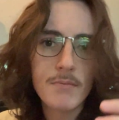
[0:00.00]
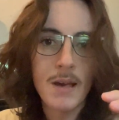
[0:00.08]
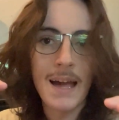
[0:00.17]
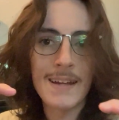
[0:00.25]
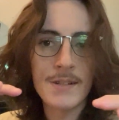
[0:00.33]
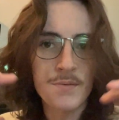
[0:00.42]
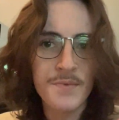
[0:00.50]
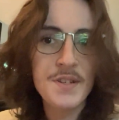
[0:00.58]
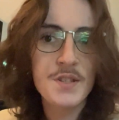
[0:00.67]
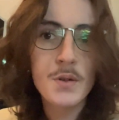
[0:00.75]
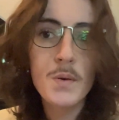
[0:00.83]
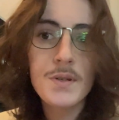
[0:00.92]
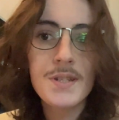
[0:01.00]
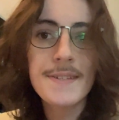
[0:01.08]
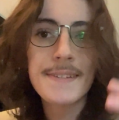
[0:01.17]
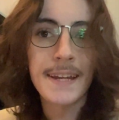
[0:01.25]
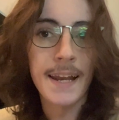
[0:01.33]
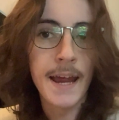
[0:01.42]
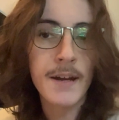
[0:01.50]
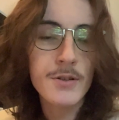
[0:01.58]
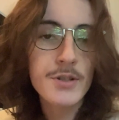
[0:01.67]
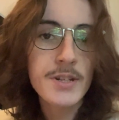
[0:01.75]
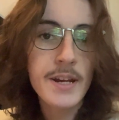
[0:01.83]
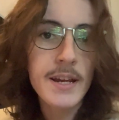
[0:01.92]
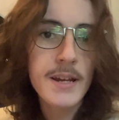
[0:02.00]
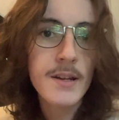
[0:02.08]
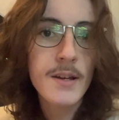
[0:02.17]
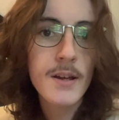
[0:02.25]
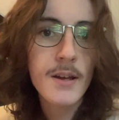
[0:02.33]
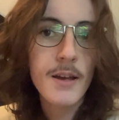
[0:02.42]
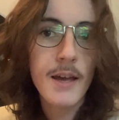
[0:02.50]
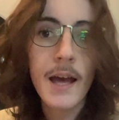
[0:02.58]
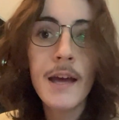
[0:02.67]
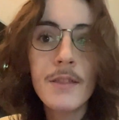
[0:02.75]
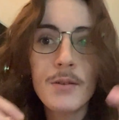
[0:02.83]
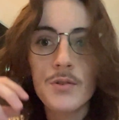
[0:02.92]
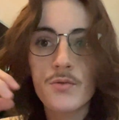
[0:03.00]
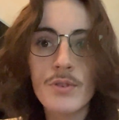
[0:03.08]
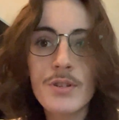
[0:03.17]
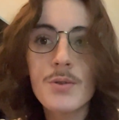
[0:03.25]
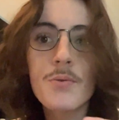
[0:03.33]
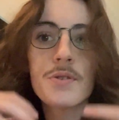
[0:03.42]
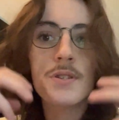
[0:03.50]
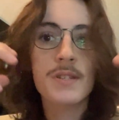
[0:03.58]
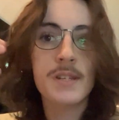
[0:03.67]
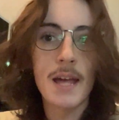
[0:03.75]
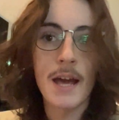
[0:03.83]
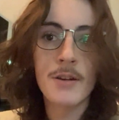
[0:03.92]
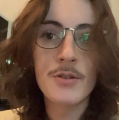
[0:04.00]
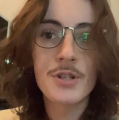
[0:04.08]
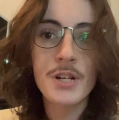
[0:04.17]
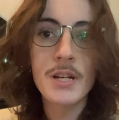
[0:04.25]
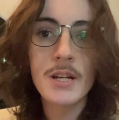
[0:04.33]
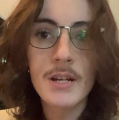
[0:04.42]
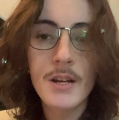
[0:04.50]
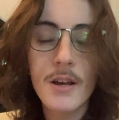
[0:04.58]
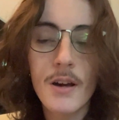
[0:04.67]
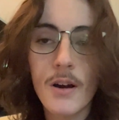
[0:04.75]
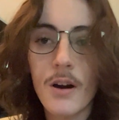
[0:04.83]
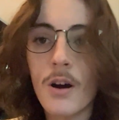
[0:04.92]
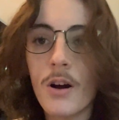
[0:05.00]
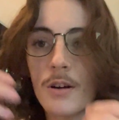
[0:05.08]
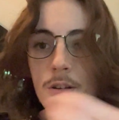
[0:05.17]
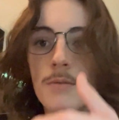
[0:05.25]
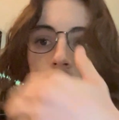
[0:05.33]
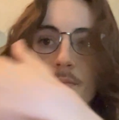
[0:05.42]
has resources and energy, and those resources and energy are